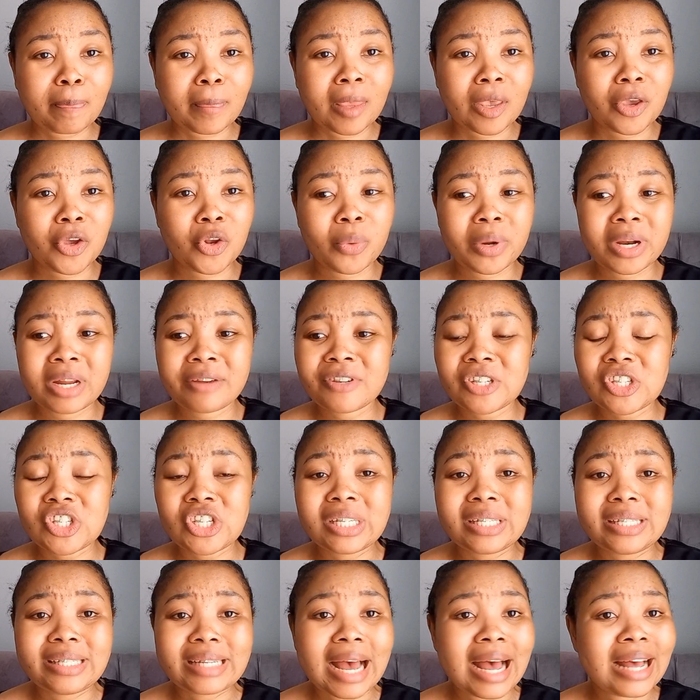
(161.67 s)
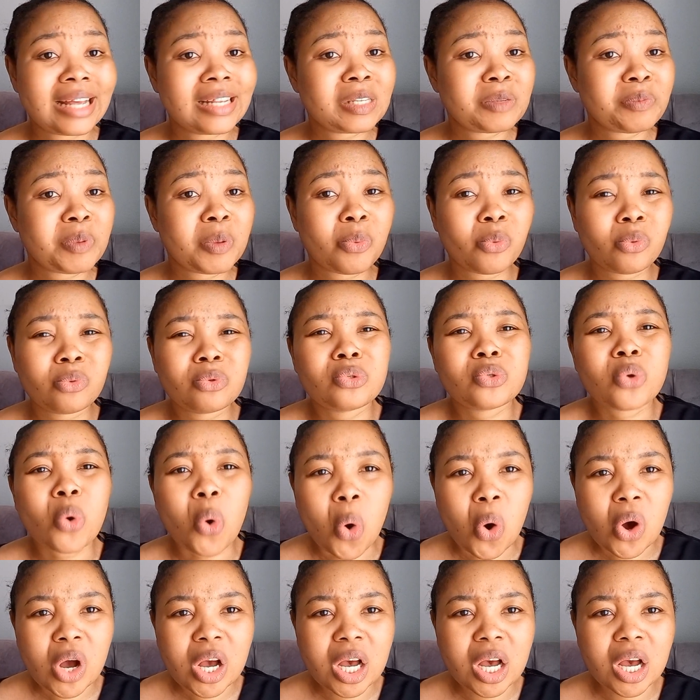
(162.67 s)
you know, whatever she does, people will
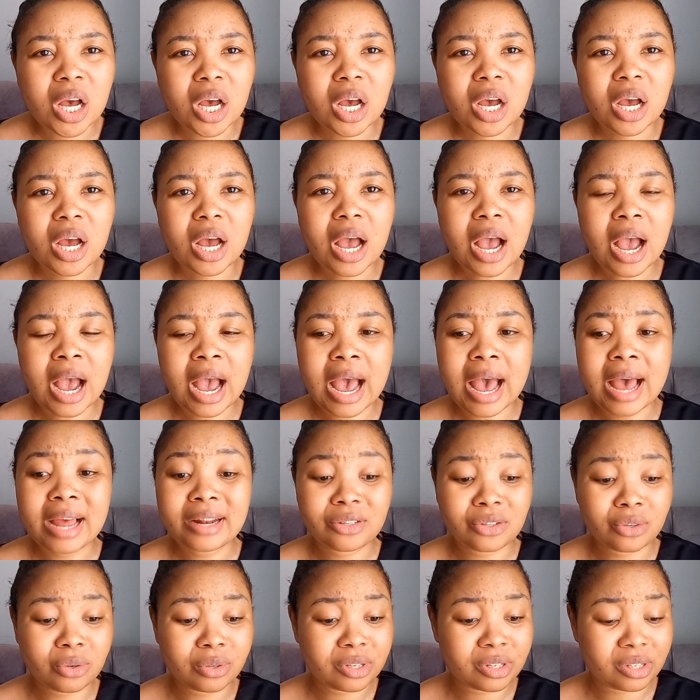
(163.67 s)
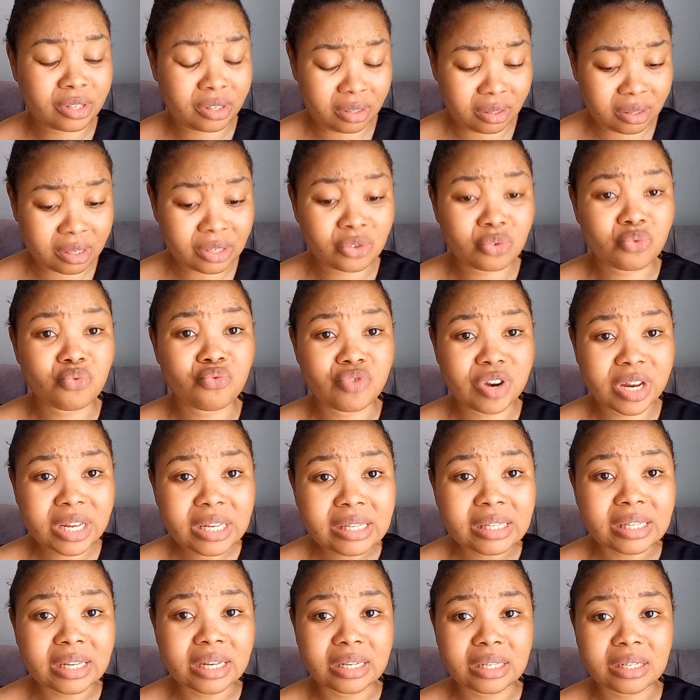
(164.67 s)
talk. And, you know, this
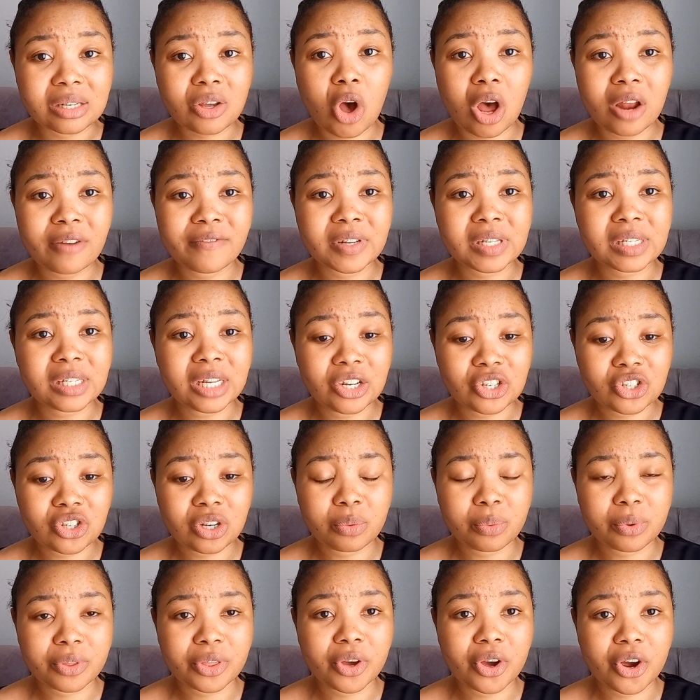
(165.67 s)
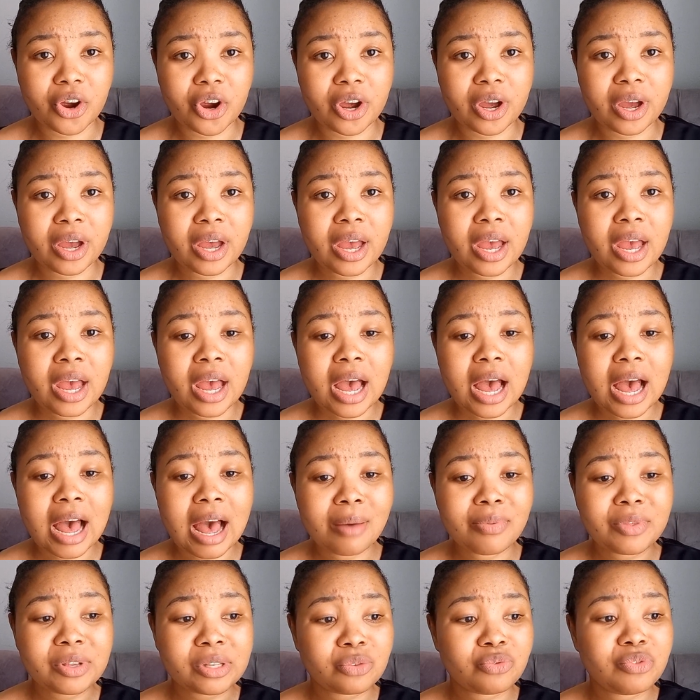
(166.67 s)
recent conversation with her,
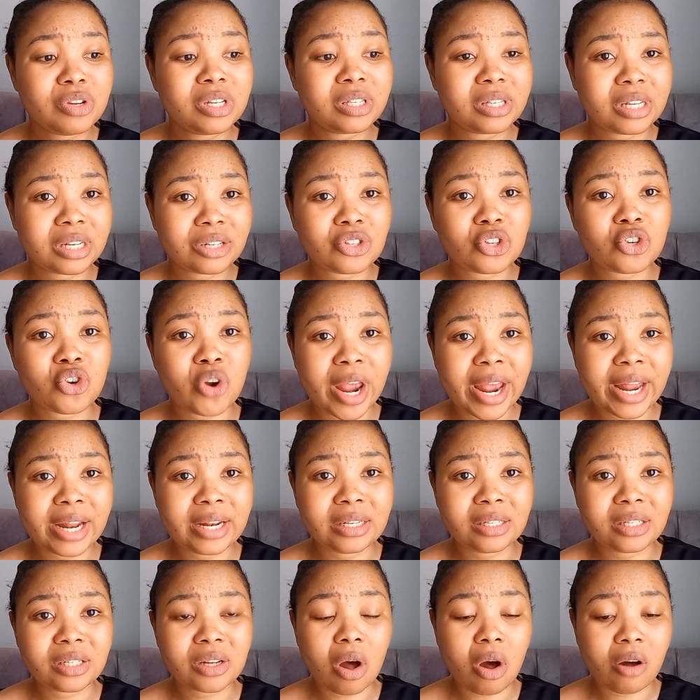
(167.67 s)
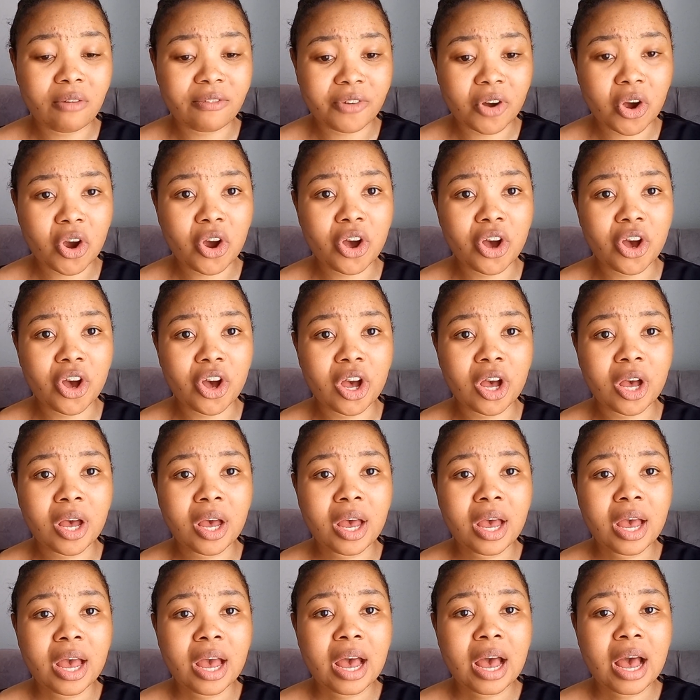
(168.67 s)
this recent trend of her,
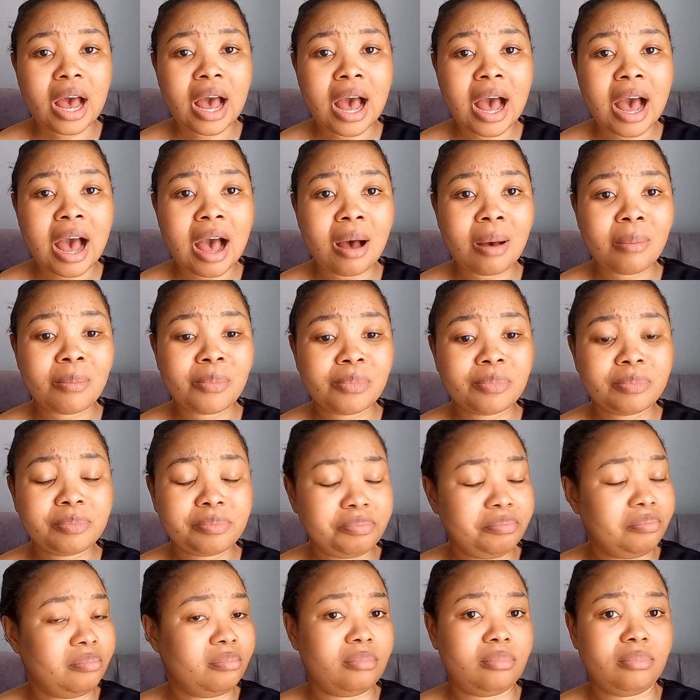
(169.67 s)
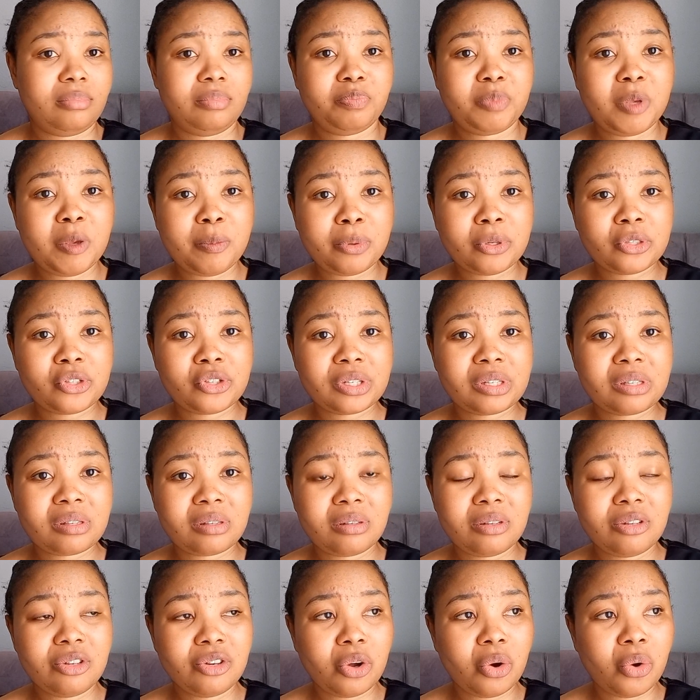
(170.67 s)
people just,
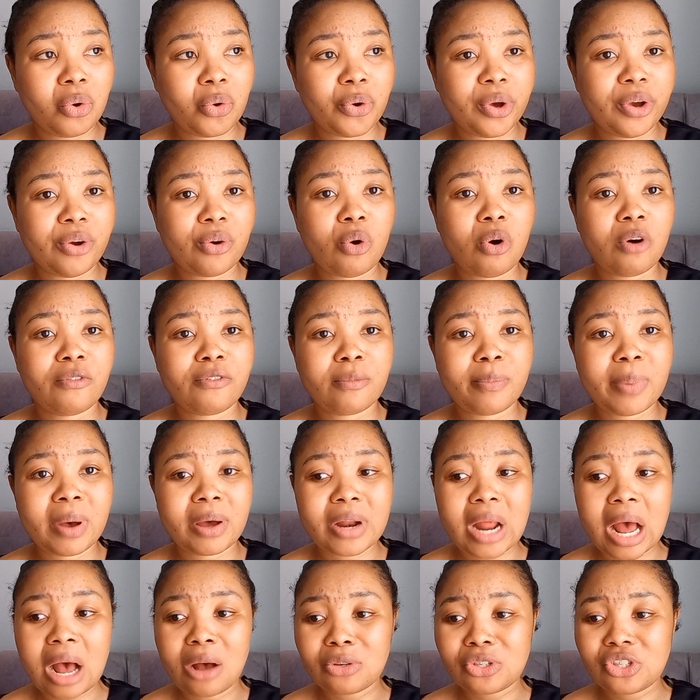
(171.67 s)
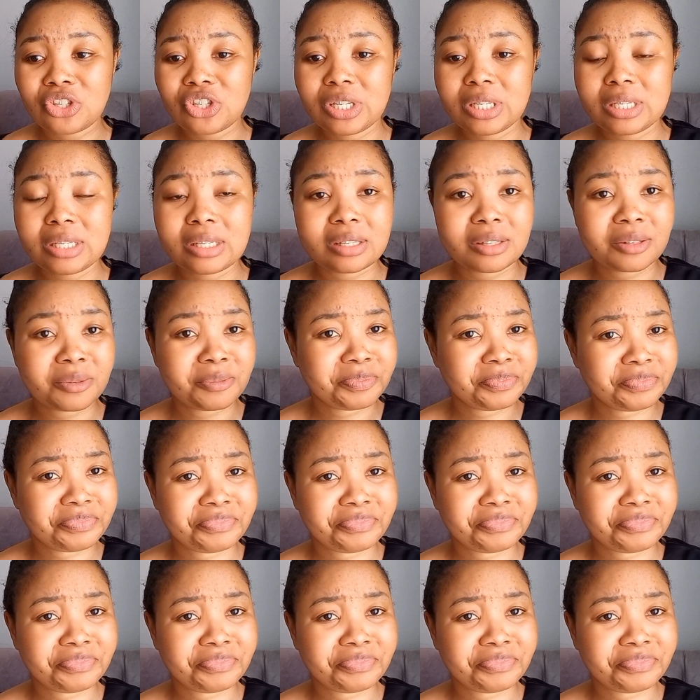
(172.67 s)
you know, going off about how she's,